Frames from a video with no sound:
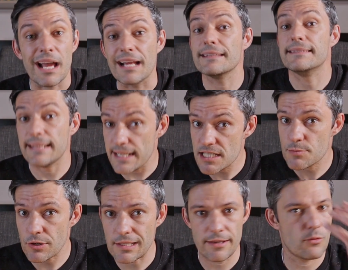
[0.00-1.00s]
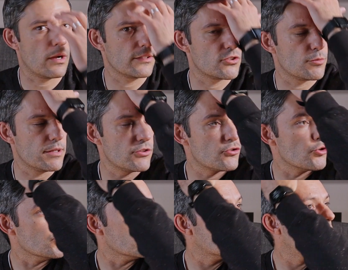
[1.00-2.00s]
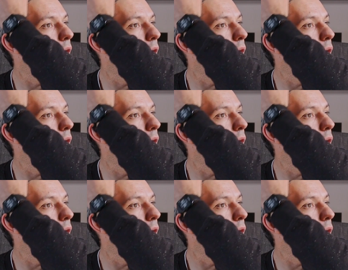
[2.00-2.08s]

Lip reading: I desperately want to be true.